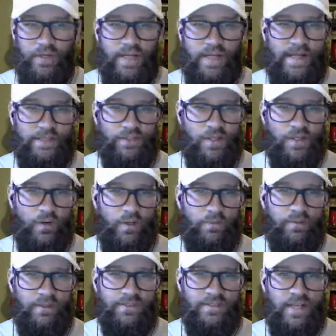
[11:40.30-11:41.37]
Priyanch,
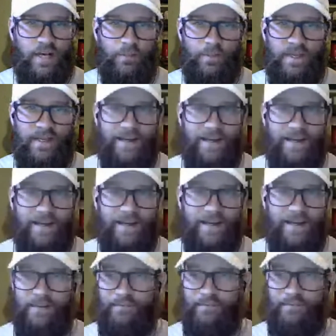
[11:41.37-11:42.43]
Cody, please help me.
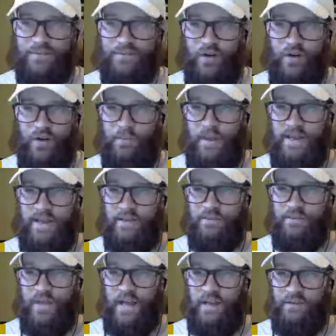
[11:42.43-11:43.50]
I'm sorry,
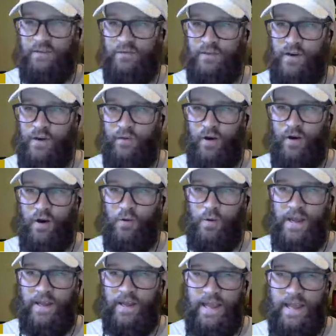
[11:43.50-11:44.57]
man. I live very far
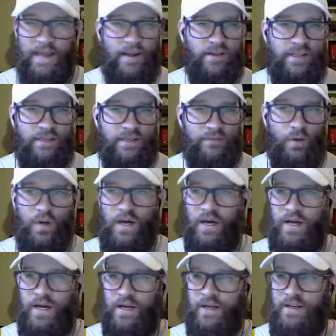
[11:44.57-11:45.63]
away. I cannot give you a
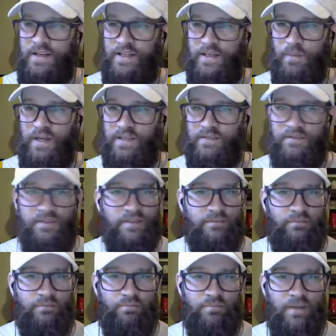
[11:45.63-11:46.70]
hug, but
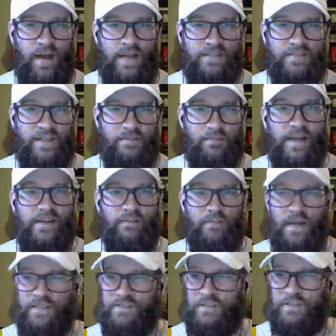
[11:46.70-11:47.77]
I send
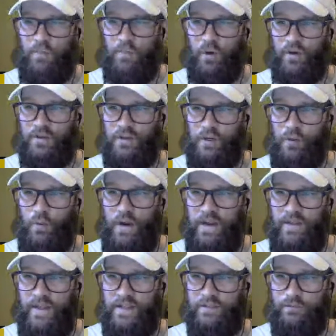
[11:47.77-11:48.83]
my support your way.
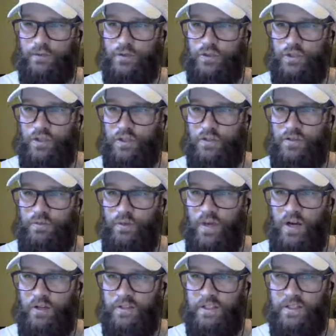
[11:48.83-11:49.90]
That's for sure. We
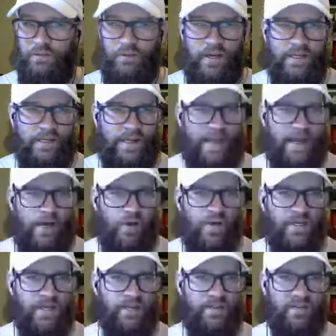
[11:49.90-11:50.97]
all need it right now.
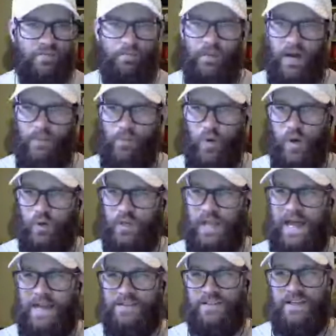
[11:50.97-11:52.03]
This bum won't
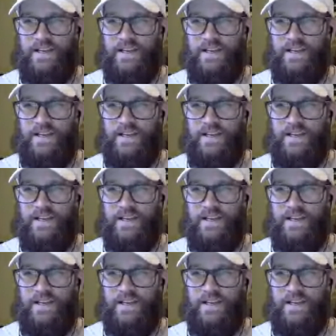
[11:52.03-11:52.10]
last.